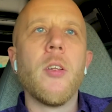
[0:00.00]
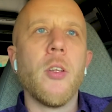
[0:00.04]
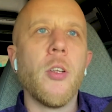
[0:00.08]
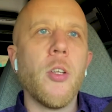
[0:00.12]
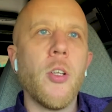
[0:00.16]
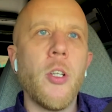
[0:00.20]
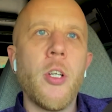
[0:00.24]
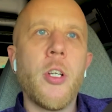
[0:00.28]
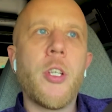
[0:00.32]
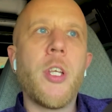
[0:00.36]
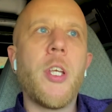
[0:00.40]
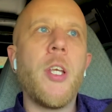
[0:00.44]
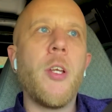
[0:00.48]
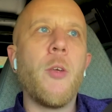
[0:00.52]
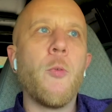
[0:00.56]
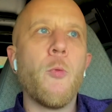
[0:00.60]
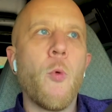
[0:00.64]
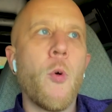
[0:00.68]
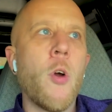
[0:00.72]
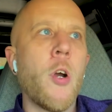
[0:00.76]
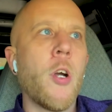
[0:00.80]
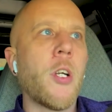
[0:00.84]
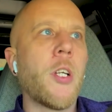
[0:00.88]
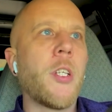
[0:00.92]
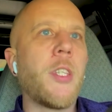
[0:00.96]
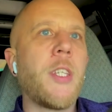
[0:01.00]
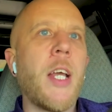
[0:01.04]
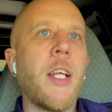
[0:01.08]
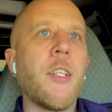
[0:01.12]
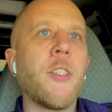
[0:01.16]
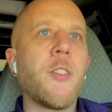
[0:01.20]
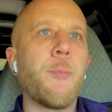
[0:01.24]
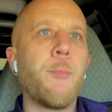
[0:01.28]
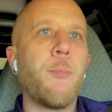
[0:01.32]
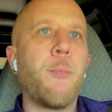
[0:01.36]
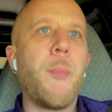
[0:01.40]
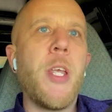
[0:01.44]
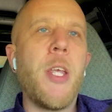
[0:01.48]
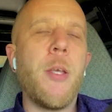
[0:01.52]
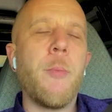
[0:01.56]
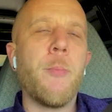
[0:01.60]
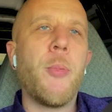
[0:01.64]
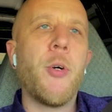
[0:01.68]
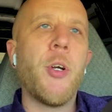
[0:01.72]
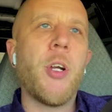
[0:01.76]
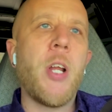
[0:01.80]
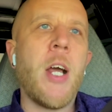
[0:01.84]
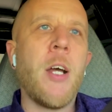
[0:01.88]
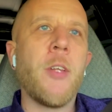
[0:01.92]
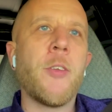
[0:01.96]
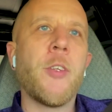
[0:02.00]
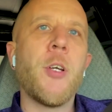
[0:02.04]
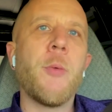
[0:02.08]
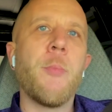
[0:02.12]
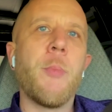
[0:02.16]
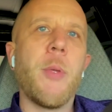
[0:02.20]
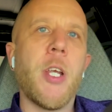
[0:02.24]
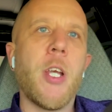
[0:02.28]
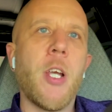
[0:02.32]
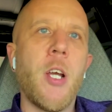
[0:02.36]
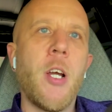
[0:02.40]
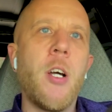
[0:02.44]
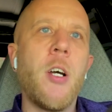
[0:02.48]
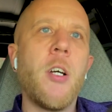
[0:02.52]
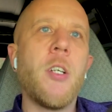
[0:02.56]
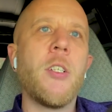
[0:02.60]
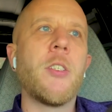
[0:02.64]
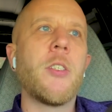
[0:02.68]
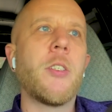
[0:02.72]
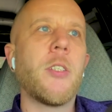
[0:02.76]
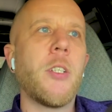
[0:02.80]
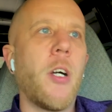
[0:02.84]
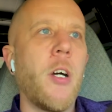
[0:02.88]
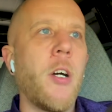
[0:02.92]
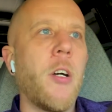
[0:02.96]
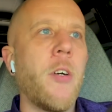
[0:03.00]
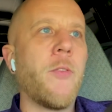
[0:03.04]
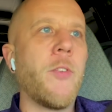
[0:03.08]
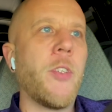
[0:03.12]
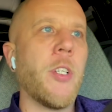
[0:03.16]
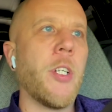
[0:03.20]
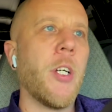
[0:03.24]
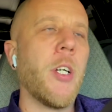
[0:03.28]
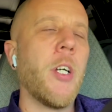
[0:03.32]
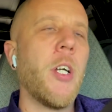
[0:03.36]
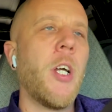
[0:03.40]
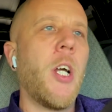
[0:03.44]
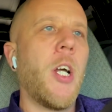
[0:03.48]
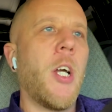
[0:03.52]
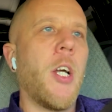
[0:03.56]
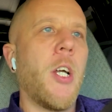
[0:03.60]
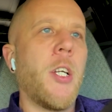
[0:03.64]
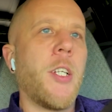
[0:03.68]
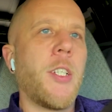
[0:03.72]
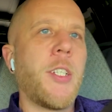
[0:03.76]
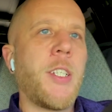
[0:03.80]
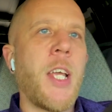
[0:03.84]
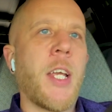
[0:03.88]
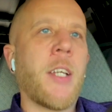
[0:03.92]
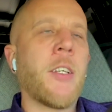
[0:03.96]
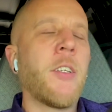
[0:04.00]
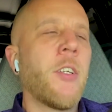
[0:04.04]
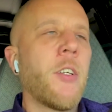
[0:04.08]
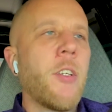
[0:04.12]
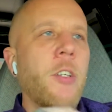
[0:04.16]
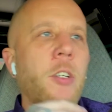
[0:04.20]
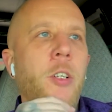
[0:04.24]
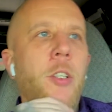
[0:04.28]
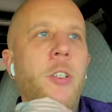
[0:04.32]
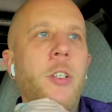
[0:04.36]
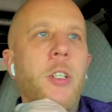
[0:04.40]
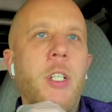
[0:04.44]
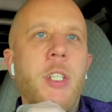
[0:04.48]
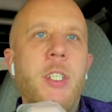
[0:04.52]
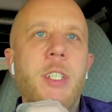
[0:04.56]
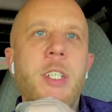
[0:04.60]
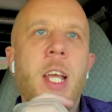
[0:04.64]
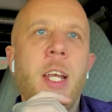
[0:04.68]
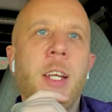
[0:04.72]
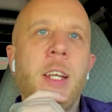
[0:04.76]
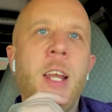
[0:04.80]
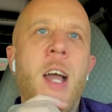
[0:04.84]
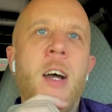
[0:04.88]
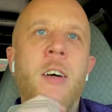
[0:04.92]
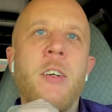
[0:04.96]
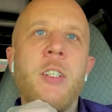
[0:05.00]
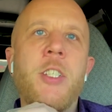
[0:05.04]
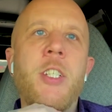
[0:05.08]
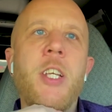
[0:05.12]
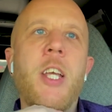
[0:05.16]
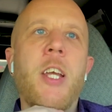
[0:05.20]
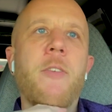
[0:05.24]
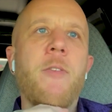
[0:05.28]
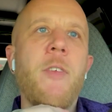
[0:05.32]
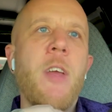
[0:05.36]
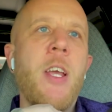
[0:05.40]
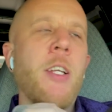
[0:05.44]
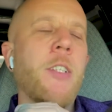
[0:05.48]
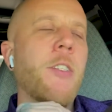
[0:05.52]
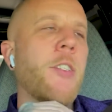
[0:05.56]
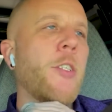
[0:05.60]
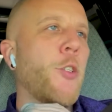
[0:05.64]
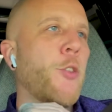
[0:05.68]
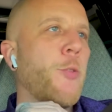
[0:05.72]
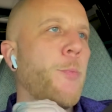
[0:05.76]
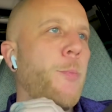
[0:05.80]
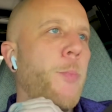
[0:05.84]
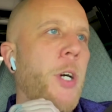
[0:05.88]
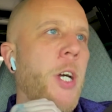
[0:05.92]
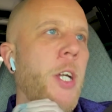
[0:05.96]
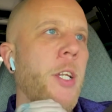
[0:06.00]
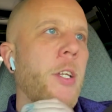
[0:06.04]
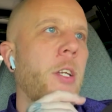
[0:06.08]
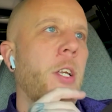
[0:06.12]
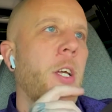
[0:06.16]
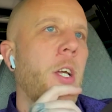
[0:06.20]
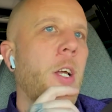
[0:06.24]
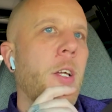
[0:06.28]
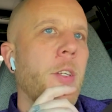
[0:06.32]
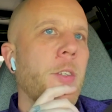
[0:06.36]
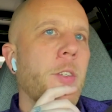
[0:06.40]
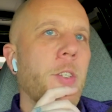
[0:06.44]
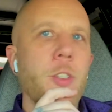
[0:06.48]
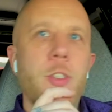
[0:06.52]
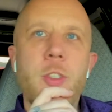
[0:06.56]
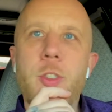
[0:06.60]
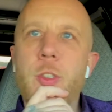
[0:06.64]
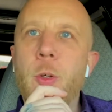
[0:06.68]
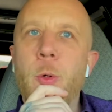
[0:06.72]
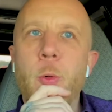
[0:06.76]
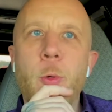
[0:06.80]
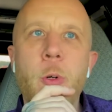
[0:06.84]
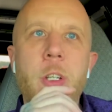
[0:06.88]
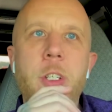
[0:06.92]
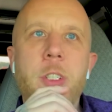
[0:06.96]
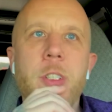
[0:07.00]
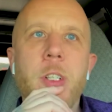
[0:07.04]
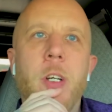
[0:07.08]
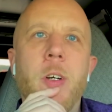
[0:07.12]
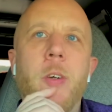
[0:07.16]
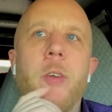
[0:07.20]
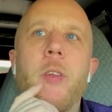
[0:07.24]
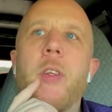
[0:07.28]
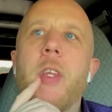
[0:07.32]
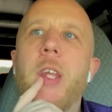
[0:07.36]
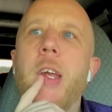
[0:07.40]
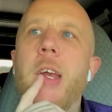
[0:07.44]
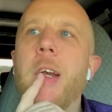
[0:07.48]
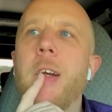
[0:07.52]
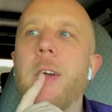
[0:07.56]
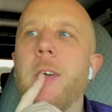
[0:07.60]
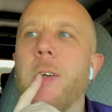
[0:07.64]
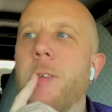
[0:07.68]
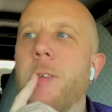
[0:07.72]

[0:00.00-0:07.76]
looking work that's being put out there because of the technical and technology advances, but the stories aren't there.